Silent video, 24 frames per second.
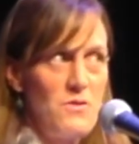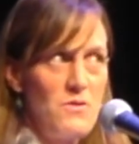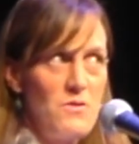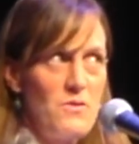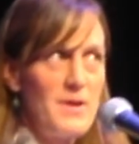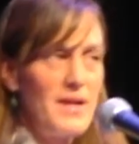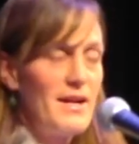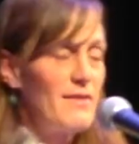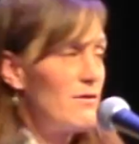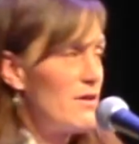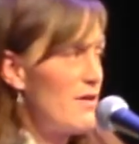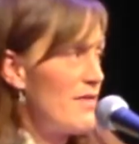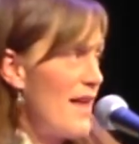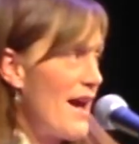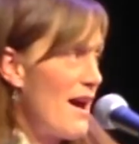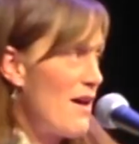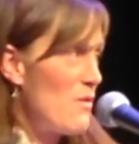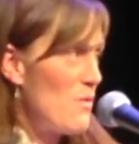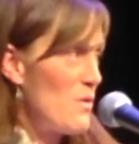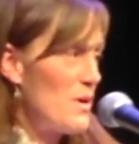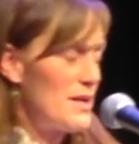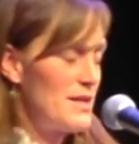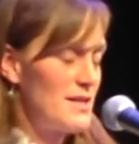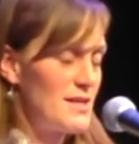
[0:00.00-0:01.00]
Whatever that
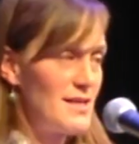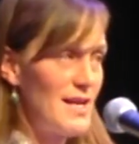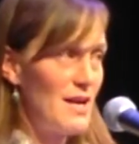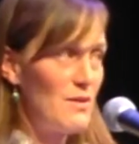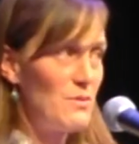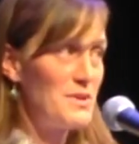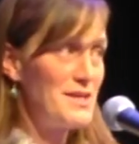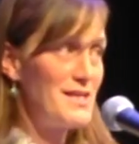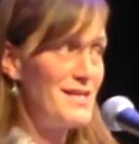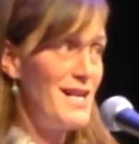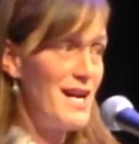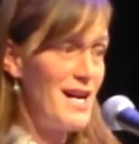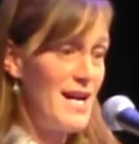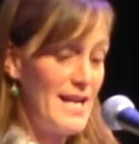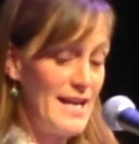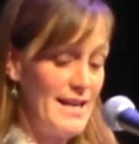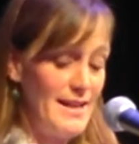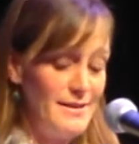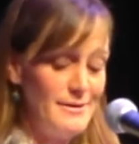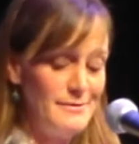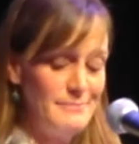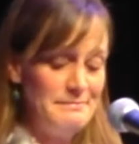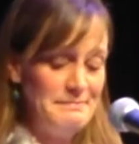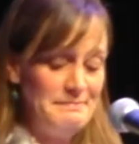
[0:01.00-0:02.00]
was, I was
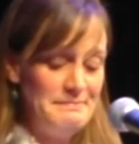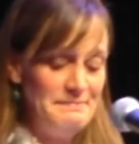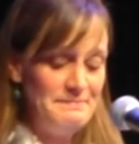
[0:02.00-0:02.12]
9.